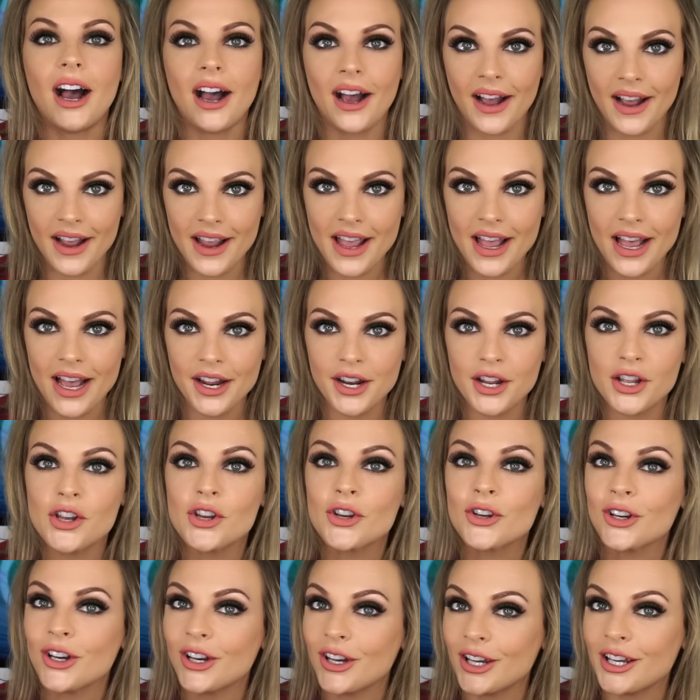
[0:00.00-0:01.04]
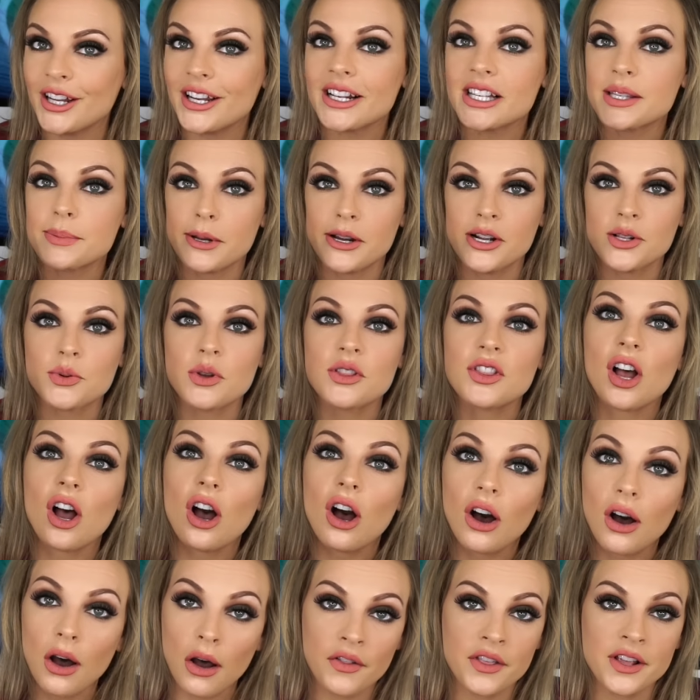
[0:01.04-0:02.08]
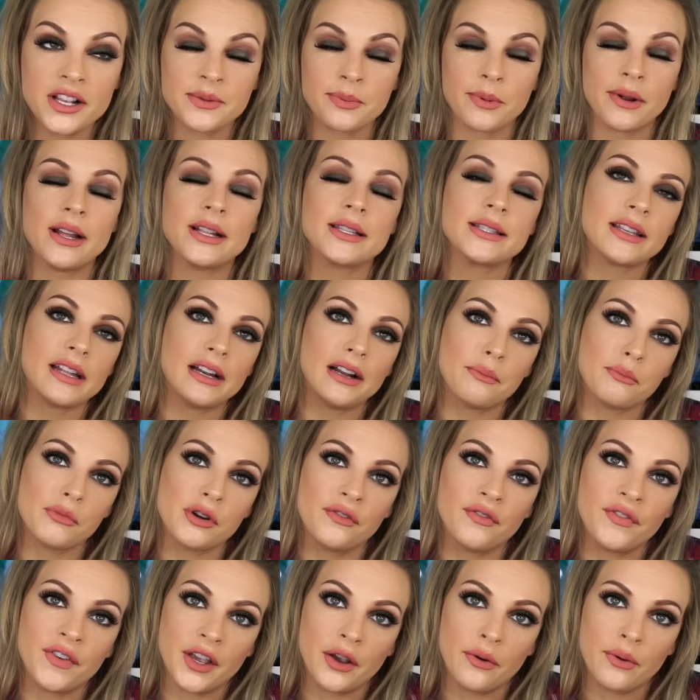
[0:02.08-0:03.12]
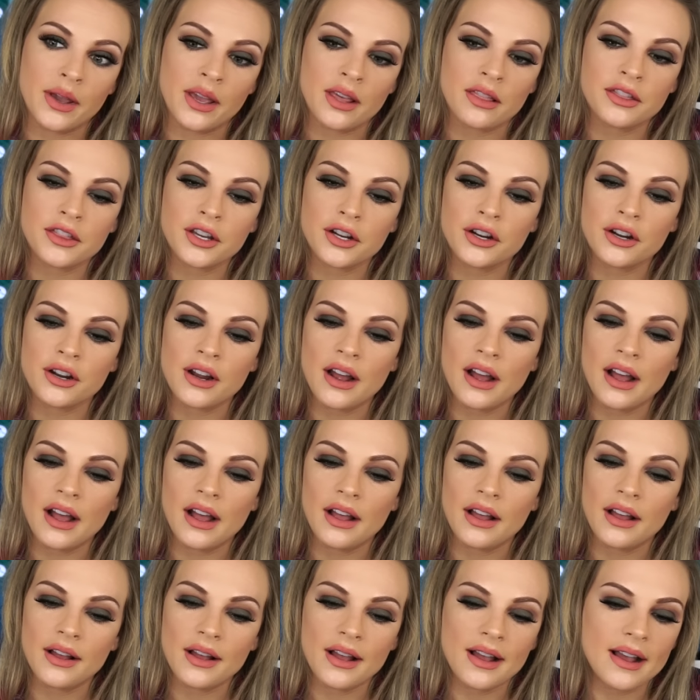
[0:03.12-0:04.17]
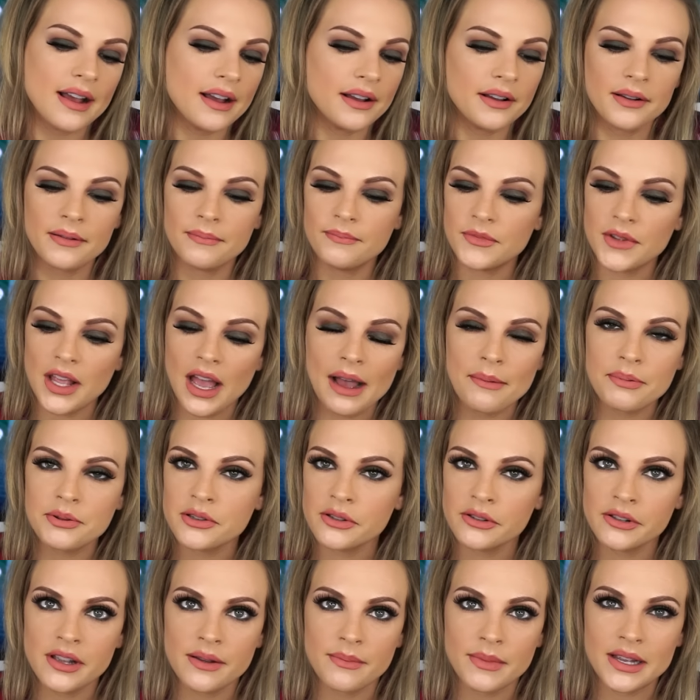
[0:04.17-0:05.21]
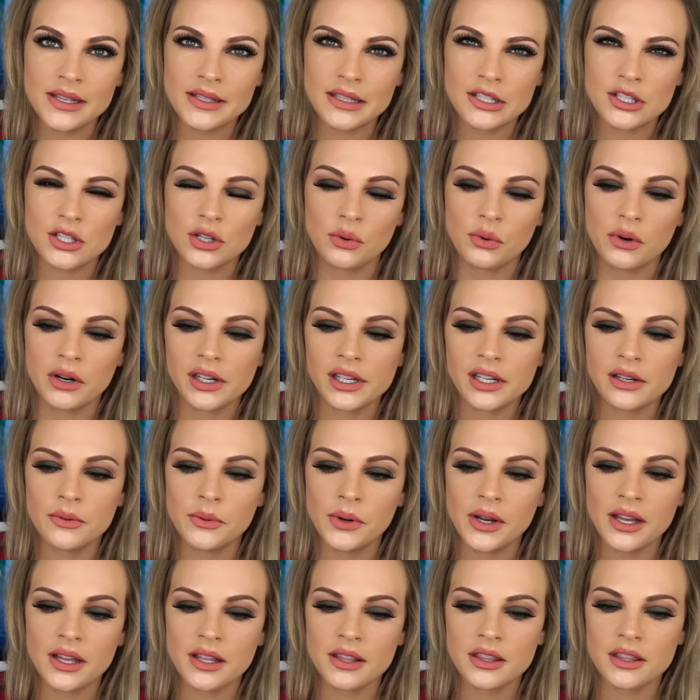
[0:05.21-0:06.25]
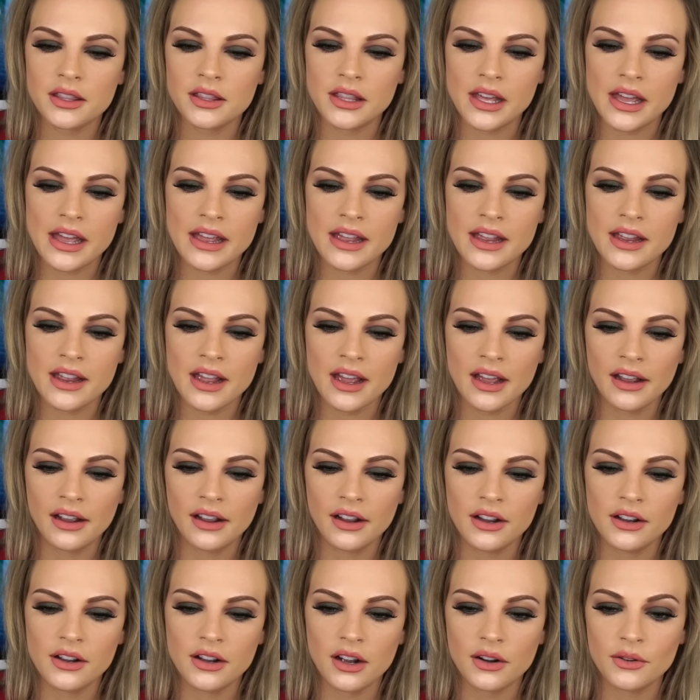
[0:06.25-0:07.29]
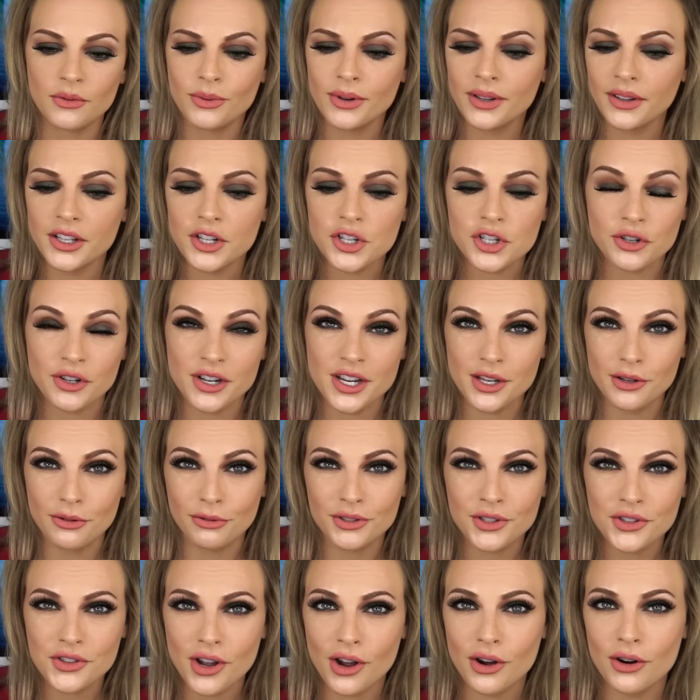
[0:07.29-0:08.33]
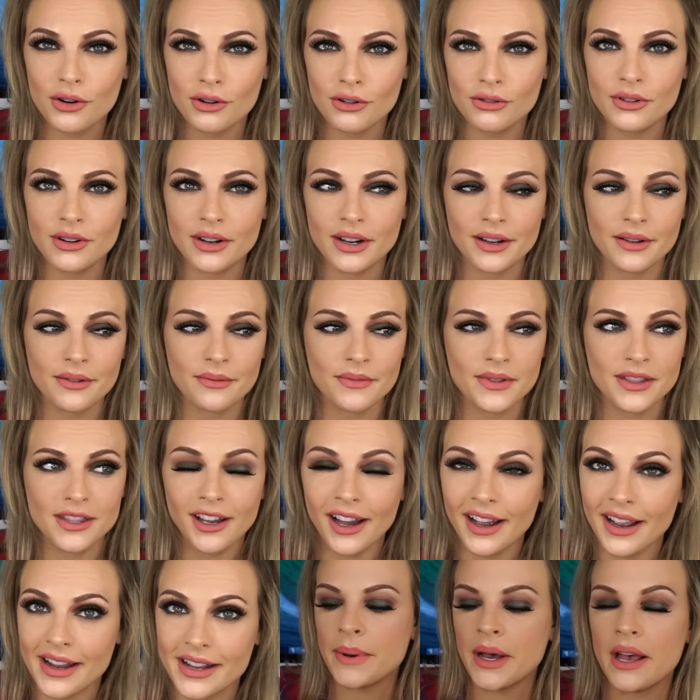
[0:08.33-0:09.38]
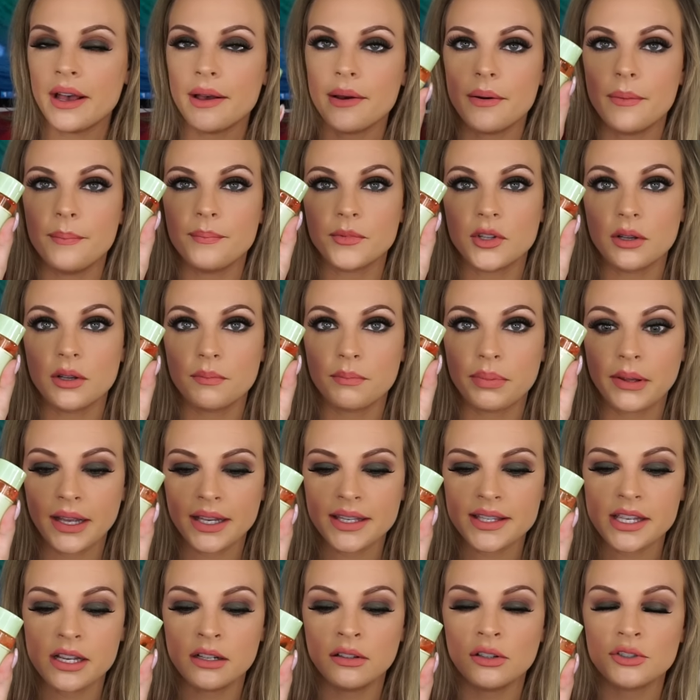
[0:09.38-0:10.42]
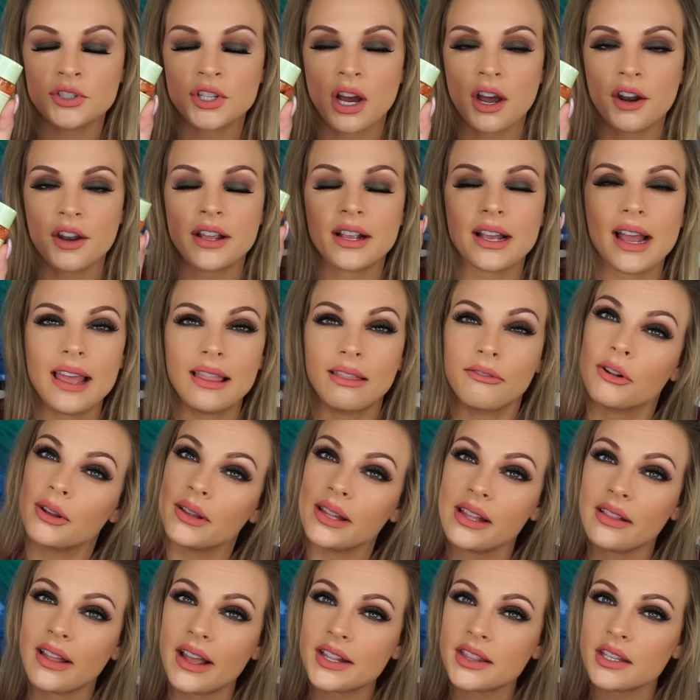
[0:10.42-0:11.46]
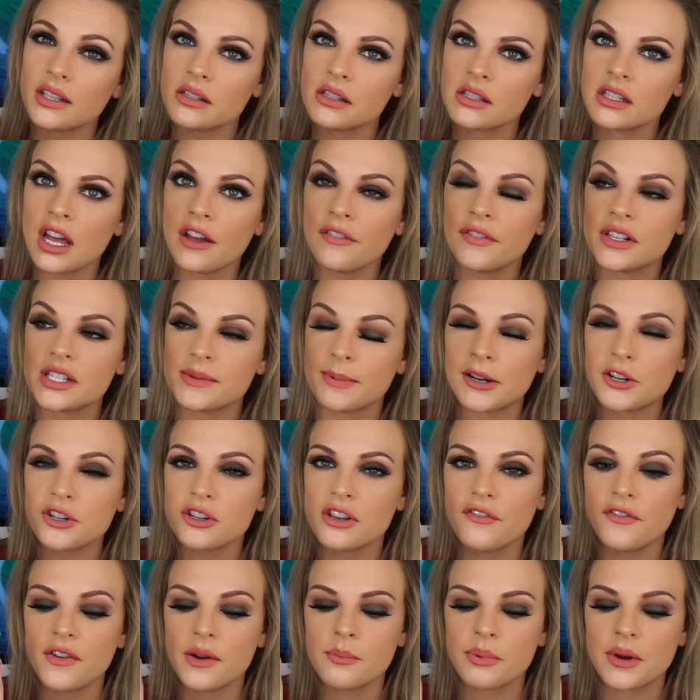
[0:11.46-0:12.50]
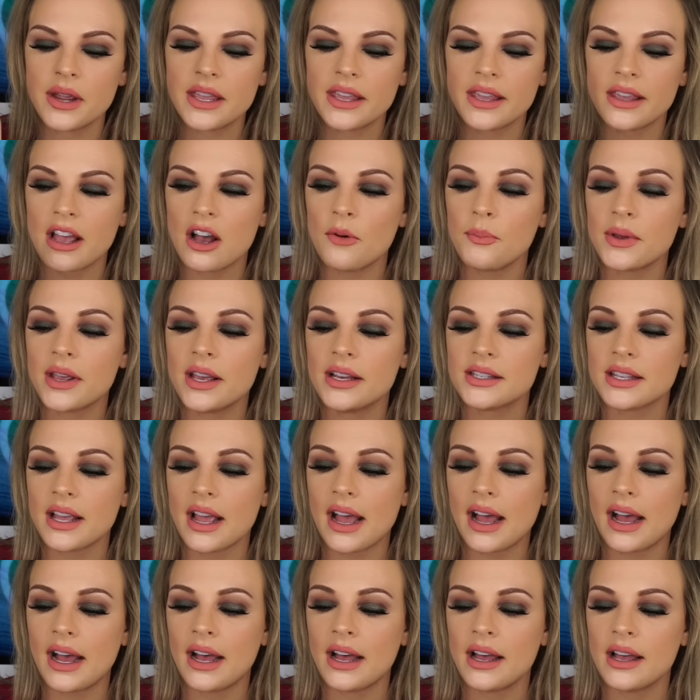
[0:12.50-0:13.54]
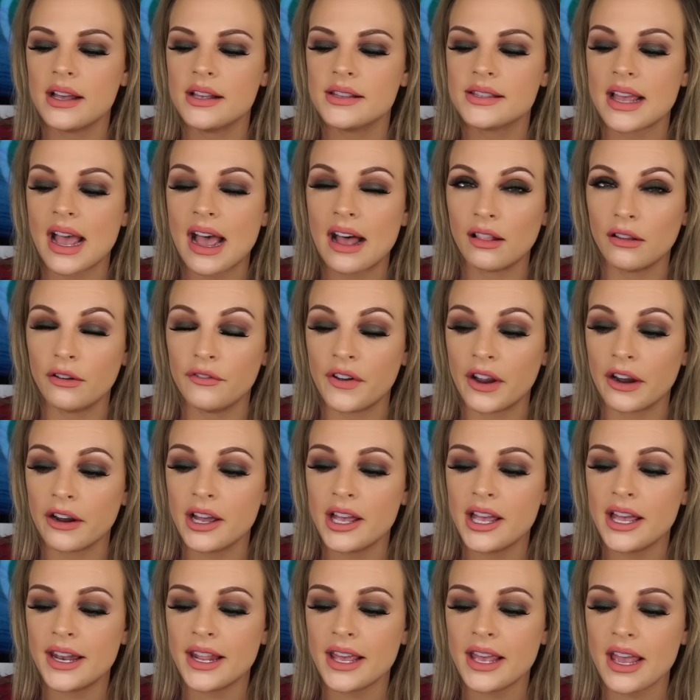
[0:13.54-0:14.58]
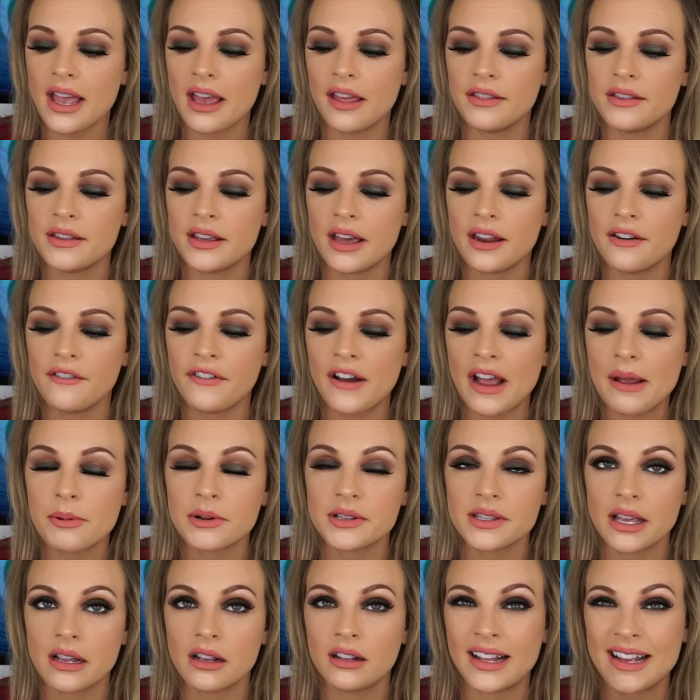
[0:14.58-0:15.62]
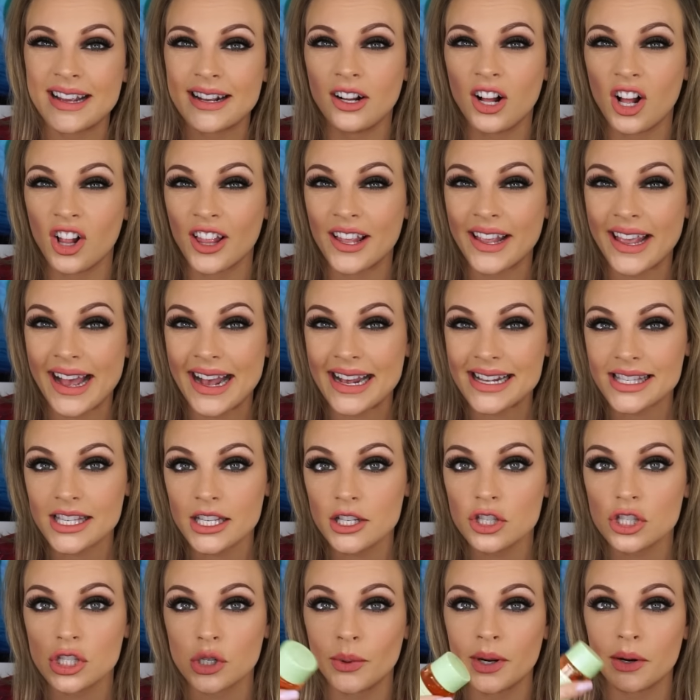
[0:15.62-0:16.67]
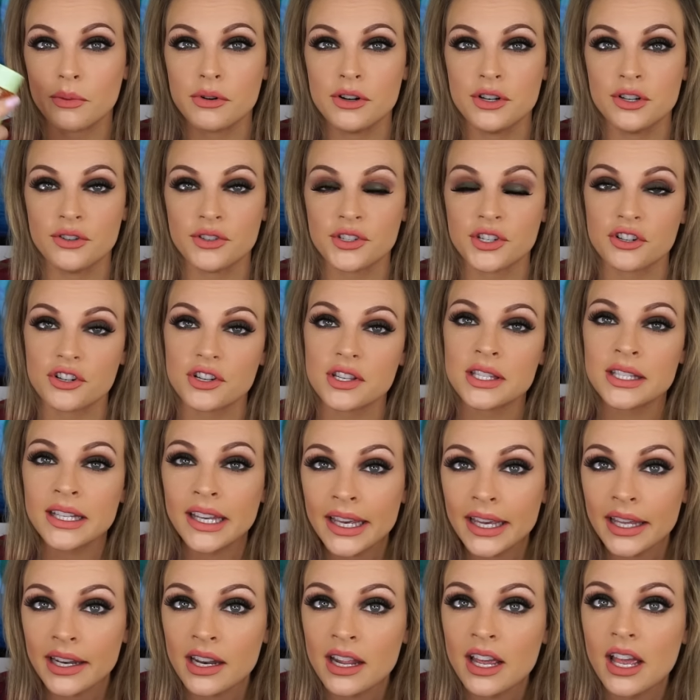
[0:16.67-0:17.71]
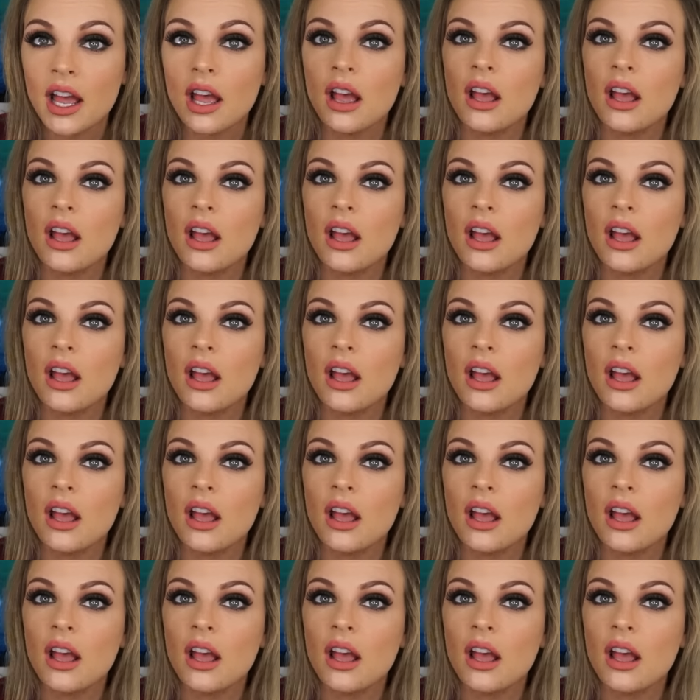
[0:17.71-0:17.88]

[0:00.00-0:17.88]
I had a good experience with all these brands that I'm reviewing. They're absolutely amazing to work with. They really treat you so nice. But Pixi Glow Tonic, I really like this stuff, especially if I'm breaking out, because it has aloe vera in it and then five percent glycolic acid, so it renews your skin.